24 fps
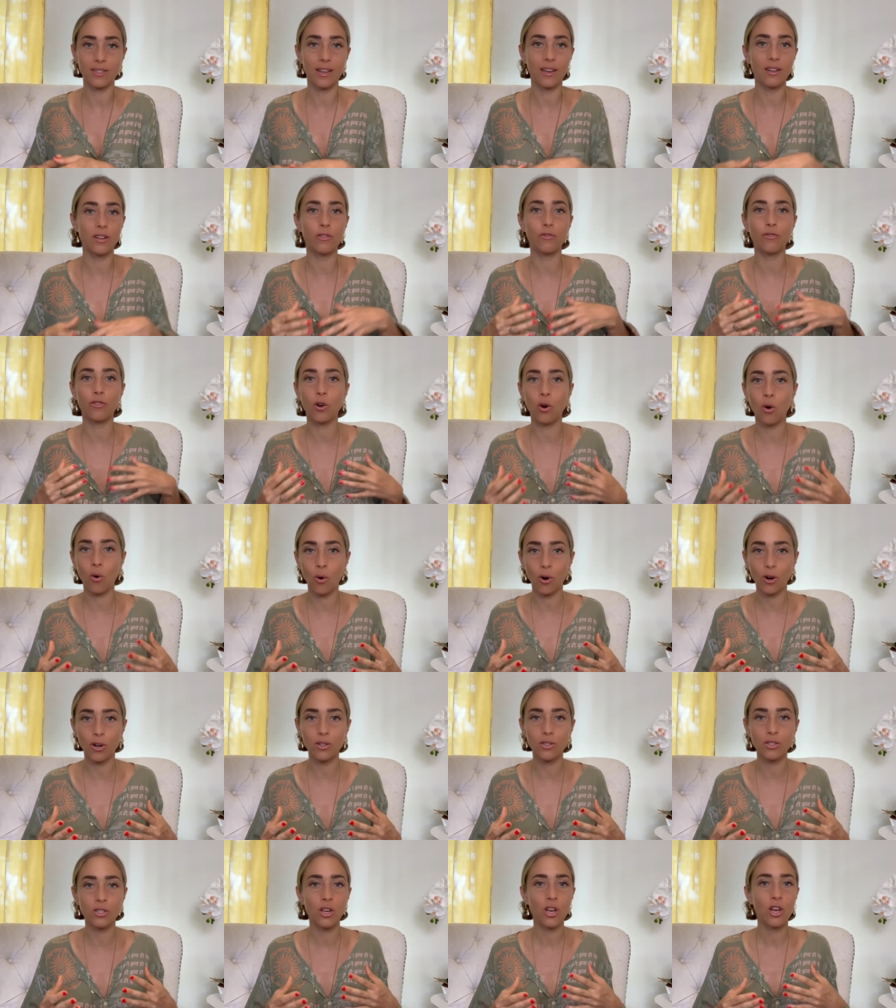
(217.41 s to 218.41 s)
And of
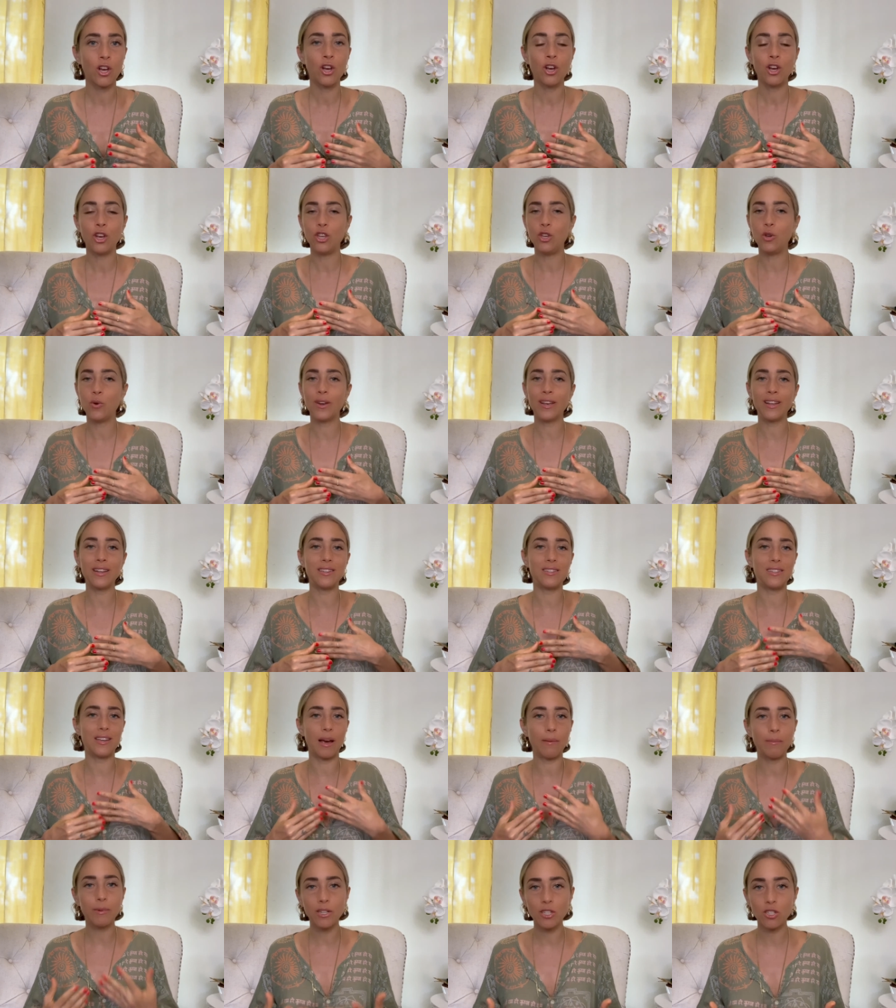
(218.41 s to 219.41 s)
course, you can
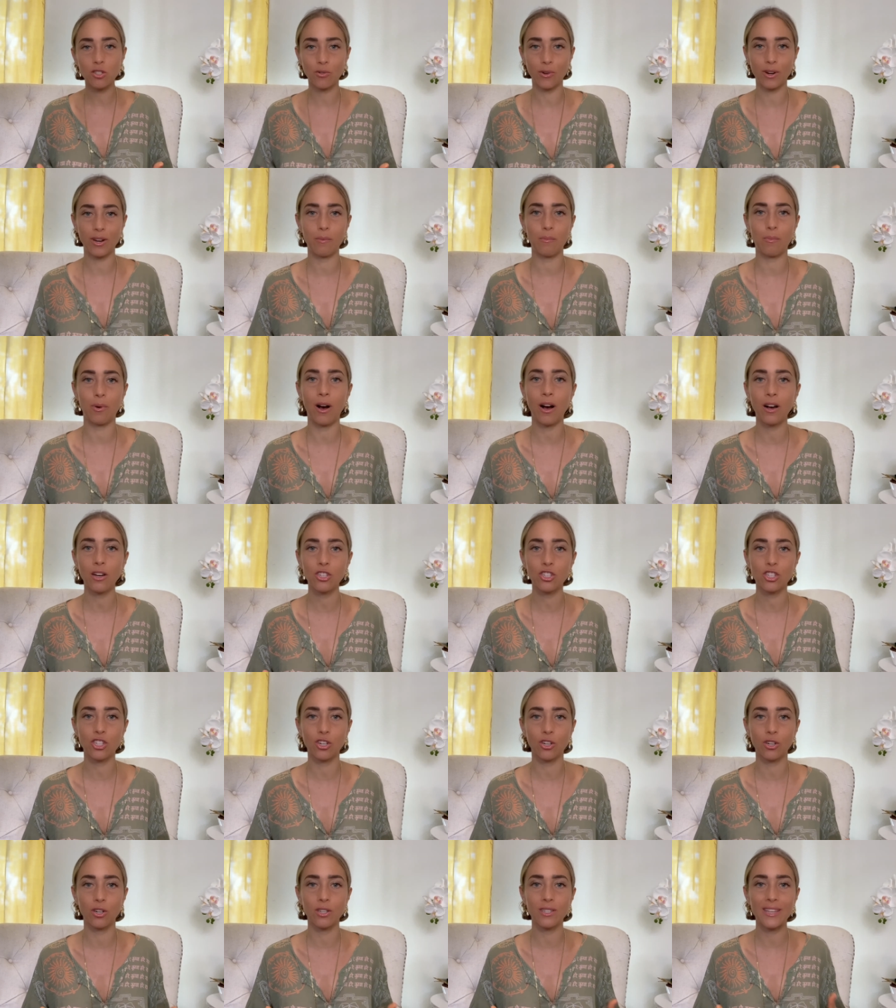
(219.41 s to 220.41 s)
demonstrate
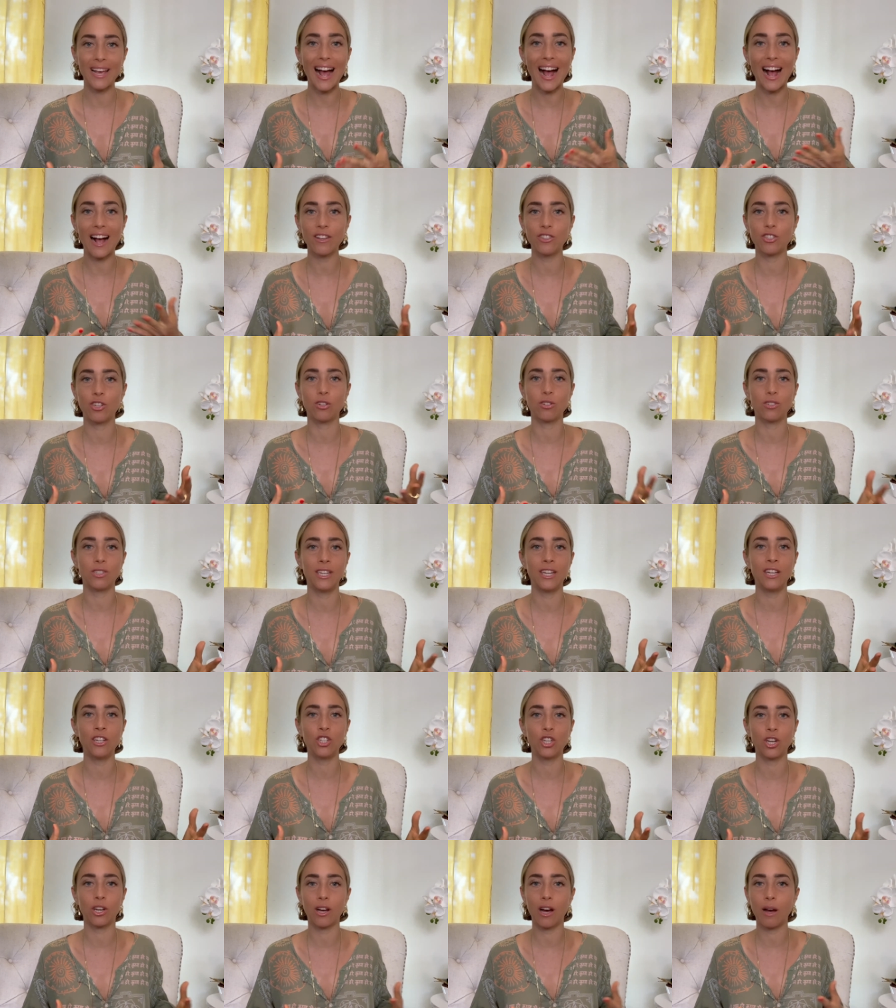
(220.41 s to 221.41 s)
postures as you're
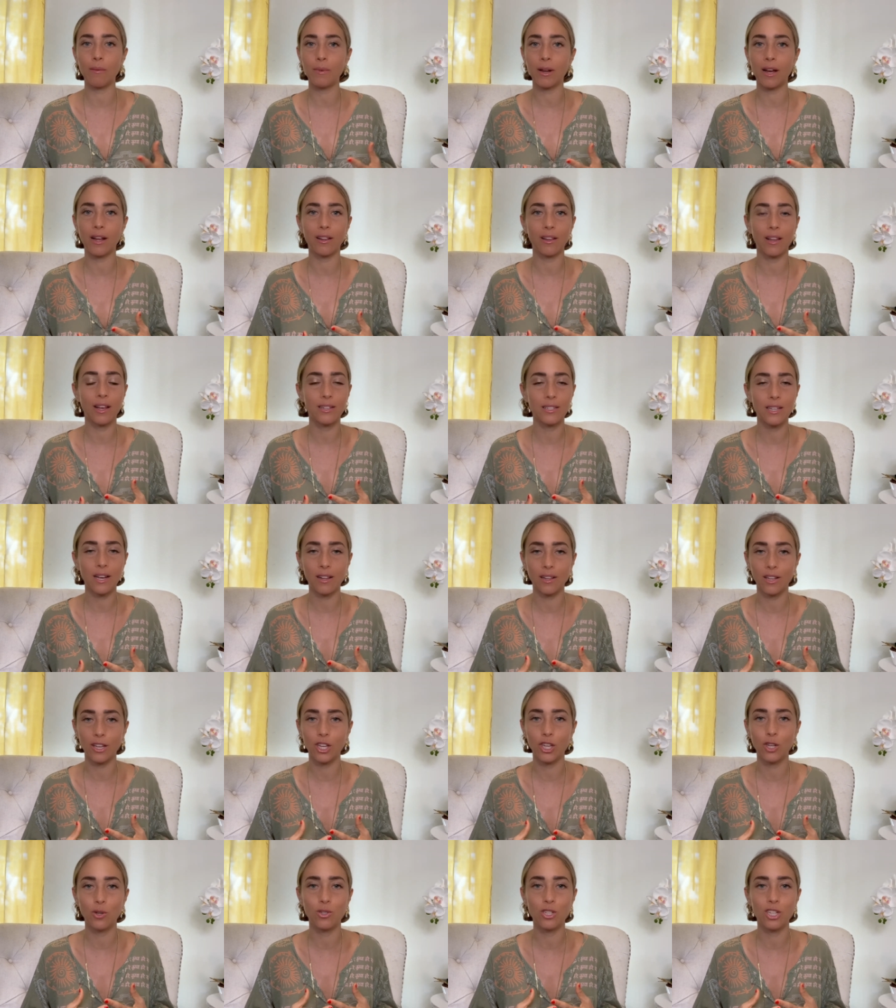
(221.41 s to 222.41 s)
teaching. I'm not let
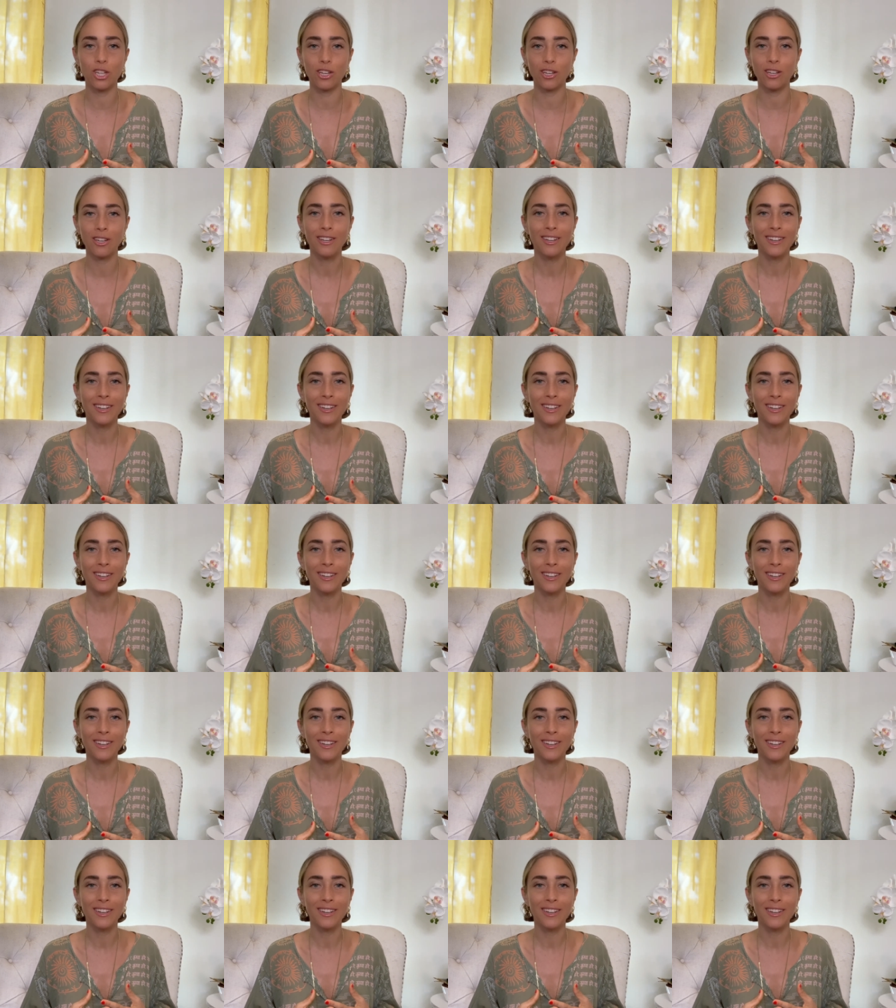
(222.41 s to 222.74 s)
telling you to